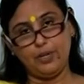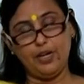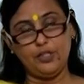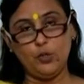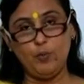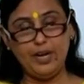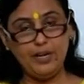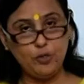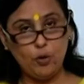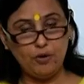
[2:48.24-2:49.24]
So, when I
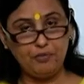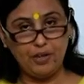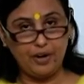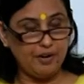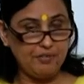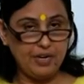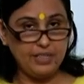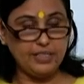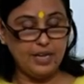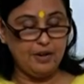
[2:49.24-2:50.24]
talk of the
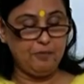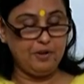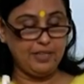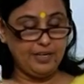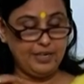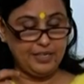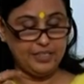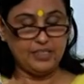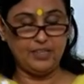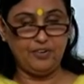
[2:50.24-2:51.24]
rivers, whether it
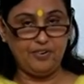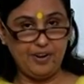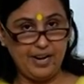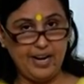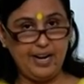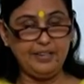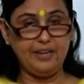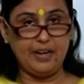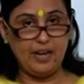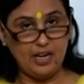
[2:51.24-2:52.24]
is the trade, the
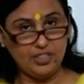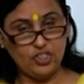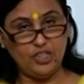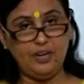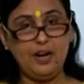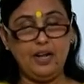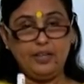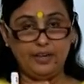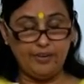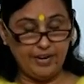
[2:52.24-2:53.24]
culture,
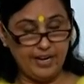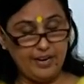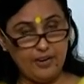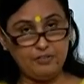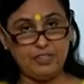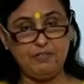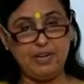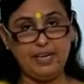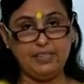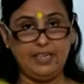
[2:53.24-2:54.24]
the cradle of
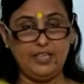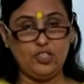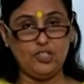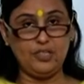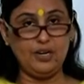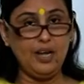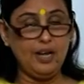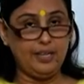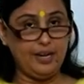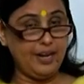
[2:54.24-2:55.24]
civilization,
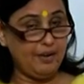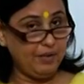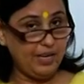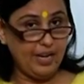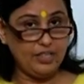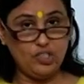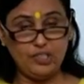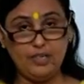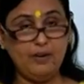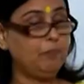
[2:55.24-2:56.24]
the
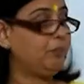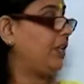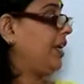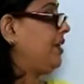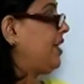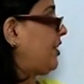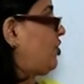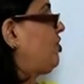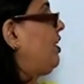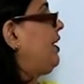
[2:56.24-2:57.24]
navigation, the
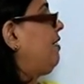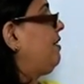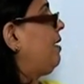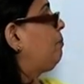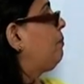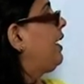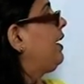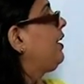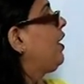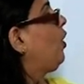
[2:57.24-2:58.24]
industrial
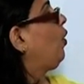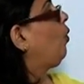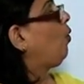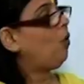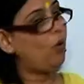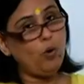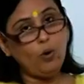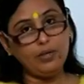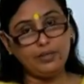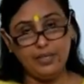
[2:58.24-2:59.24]
development,
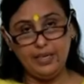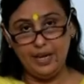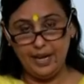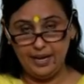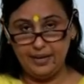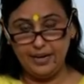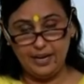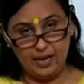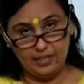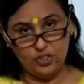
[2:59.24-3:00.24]
or the
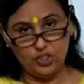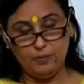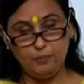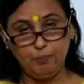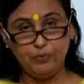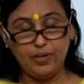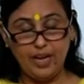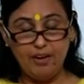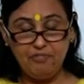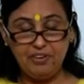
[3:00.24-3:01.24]
agriculture,
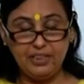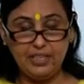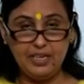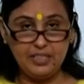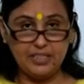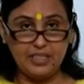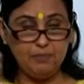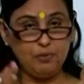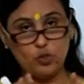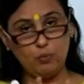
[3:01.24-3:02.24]
everything
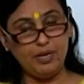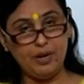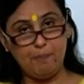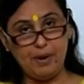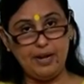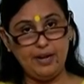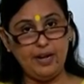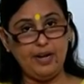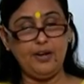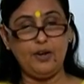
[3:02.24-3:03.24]
seems to be
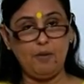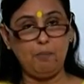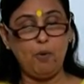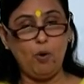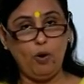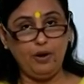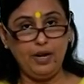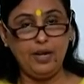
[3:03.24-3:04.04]
dependent upon